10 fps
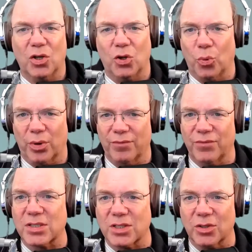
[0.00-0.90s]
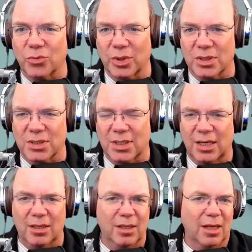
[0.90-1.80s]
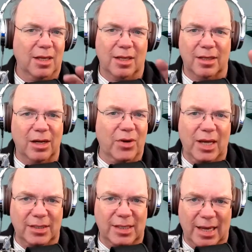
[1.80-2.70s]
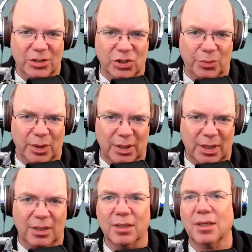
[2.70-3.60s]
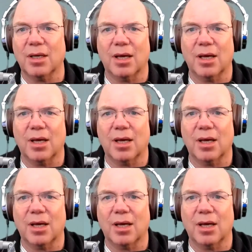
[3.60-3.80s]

You were invested in real estate, you never had cashy money,